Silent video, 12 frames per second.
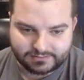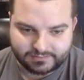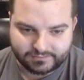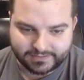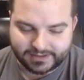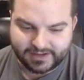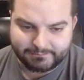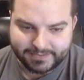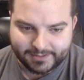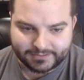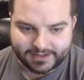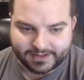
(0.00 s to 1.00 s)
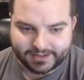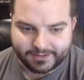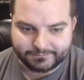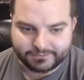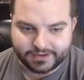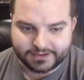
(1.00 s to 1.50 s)
really compete with that on
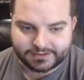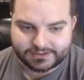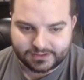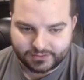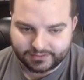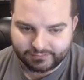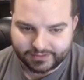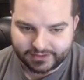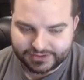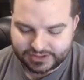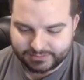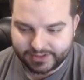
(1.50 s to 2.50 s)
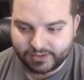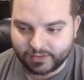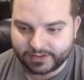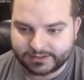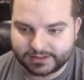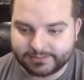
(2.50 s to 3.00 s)
that front, so it would really just be an
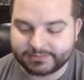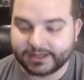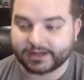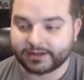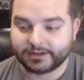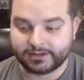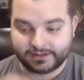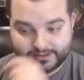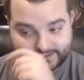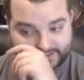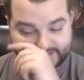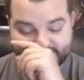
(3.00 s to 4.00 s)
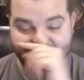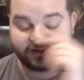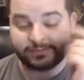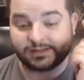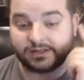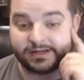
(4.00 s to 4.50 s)
orc type deck that
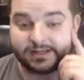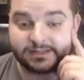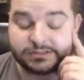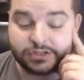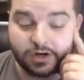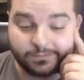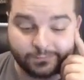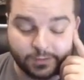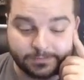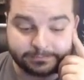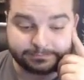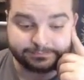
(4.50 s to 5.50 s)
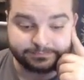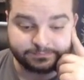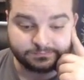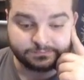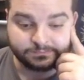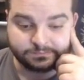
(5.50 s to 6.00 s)
you'd be looking at this card for.
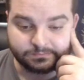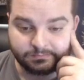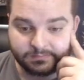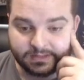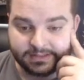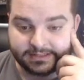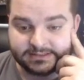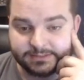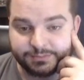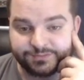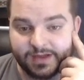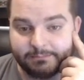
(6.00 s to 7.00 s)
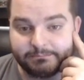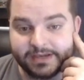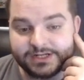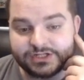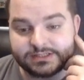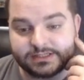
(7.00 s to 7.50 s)
Next up, we've got
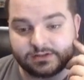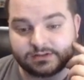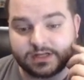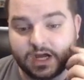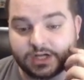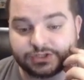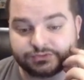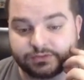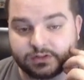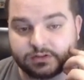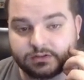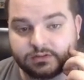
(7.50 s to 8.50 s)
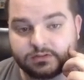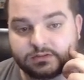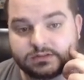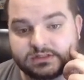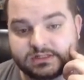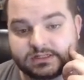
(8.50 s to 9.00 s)
Mage's Guild Conjurer.
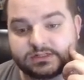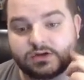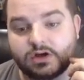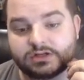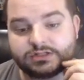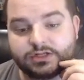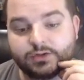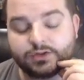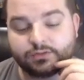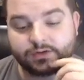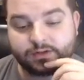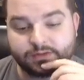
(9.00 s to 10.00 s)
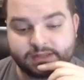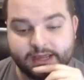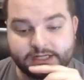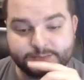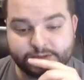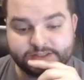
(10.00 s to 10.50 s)
6 cost 2/3 with
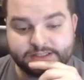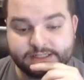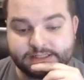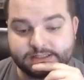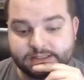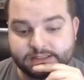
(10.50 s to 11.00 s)
expertise,